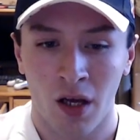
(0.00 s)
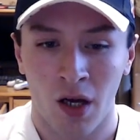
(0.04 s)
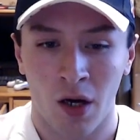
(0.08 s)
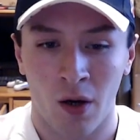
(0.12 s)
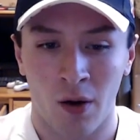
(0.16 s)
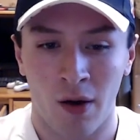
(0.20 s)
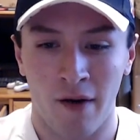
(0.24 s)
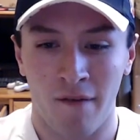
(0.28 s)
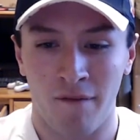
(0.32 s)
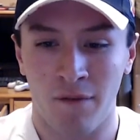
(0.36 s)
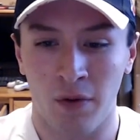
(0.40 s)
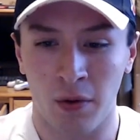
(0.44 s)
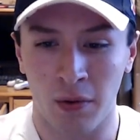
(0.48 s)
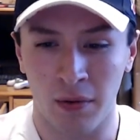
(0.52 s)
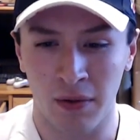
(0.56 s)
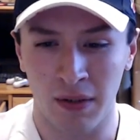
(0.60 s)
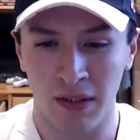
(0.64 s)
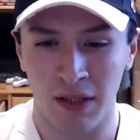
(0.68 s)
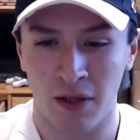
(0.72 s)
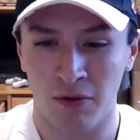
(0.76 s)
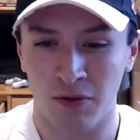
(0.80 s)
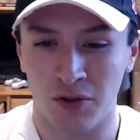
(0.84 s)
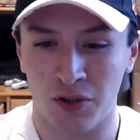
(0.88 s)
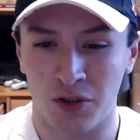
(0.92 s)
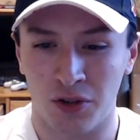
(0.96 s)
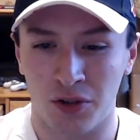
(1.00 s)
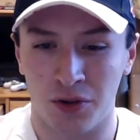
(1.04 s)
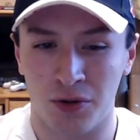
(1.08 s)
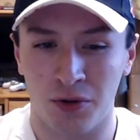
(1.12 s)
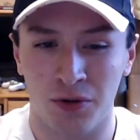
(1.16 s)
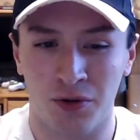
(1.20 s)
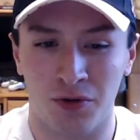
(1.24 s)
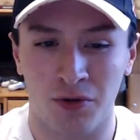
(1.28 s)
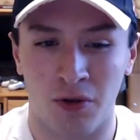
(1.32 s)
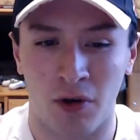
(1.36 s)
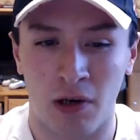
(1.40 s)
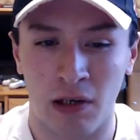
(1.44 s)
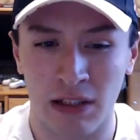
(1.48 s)
Alright, following those
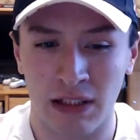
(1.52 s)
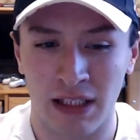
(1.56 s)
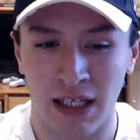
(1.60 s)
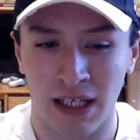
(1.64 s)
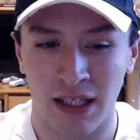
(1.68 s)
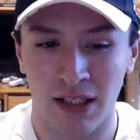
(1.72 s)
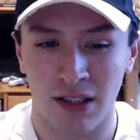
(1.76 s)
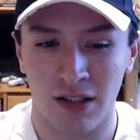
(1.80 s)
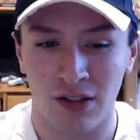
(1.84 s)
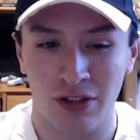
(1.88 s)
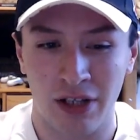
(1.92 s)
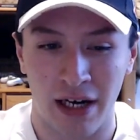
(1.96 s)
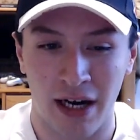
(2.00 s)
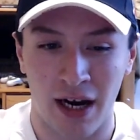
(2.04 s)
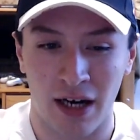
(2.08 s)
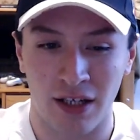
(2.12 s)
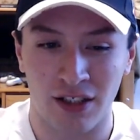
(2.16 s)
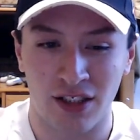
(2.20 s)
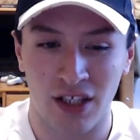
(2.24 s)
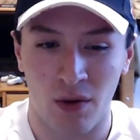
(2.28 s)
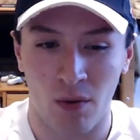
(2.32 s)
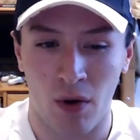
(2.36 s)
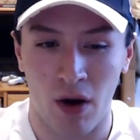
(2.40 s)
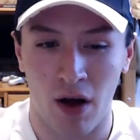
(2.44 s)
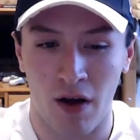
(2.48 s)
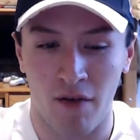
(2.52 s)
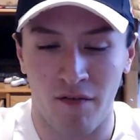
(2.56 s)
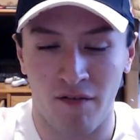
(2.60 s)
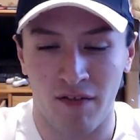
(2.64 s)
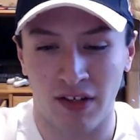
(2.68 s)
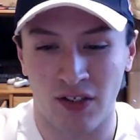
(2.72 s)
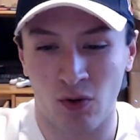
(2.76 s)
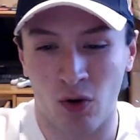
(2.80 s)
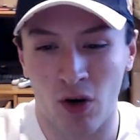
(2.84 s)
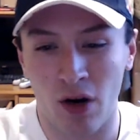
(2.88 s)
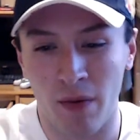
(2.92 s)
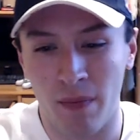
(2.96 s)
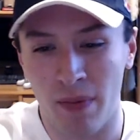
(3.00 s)
2 draws against Shanghai Shenhua and
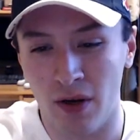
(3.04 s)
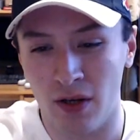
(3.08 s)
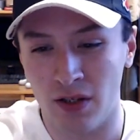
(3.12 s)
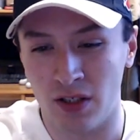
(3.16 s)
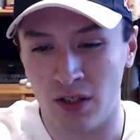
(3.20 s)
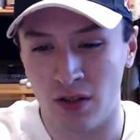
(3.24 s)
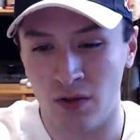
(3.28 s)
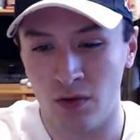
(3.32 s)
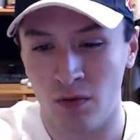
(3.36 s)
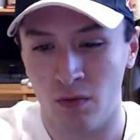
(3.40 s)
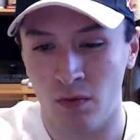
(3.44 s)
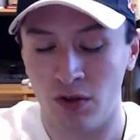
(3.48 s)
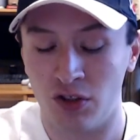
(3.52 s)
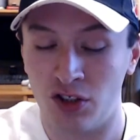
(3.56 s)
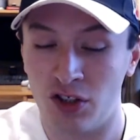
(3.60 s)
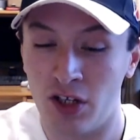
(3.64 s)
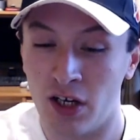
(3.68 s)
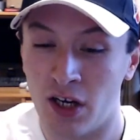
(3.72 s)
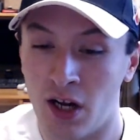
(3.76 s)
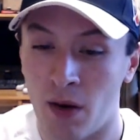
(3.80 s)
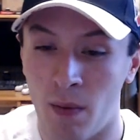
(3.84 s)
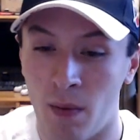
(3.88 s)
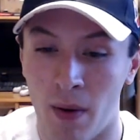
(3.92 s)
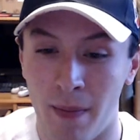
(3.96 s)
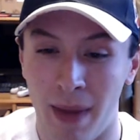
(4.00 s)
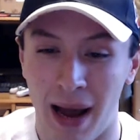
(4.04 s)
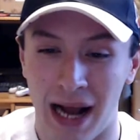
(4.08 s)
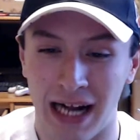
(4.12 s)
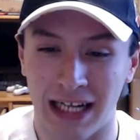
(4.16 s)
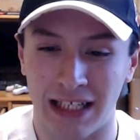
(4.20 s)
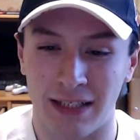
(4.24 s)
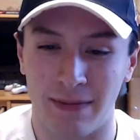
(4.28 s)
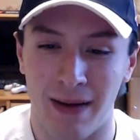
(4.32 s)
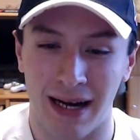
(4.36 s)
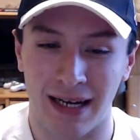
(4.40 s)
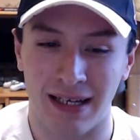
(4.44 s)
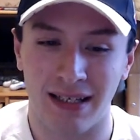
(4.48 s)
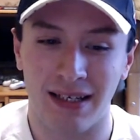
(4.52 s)
Victoria Pilsen, which did come on
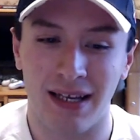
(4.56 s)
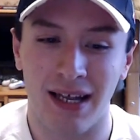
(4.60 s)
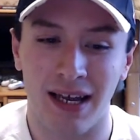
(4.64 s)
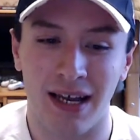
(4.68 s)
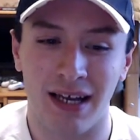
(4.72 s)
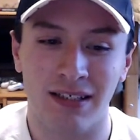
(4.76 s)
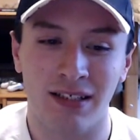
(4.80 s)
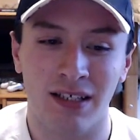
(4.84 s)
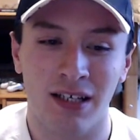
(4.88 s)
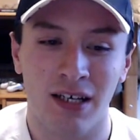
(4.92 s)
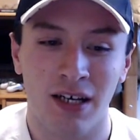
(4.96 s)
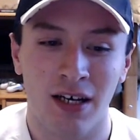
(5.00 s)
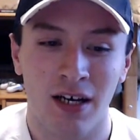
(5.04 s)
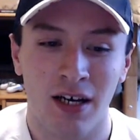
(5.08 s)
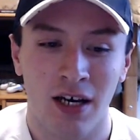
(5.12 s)
back-to-back days,